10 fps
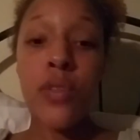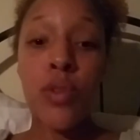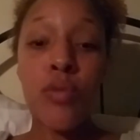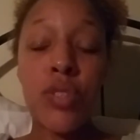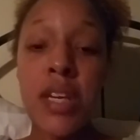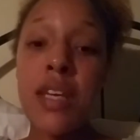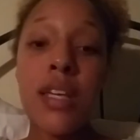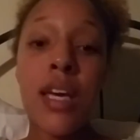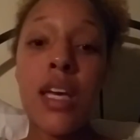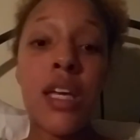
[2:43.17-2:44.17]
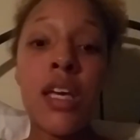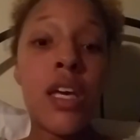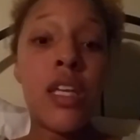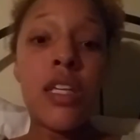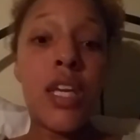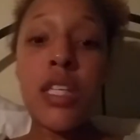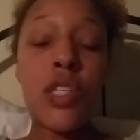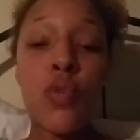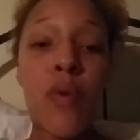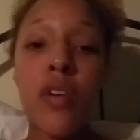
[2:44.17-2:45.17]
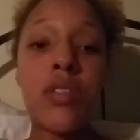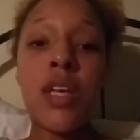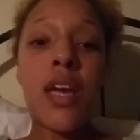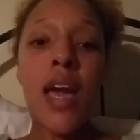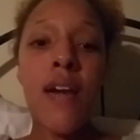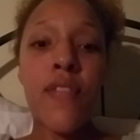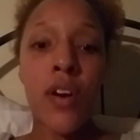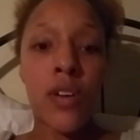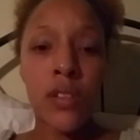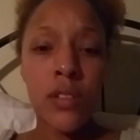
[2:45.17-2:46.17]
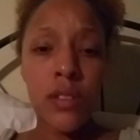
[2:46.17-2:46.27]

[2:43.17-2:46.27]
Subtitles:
through shit that this is the worst thing ever.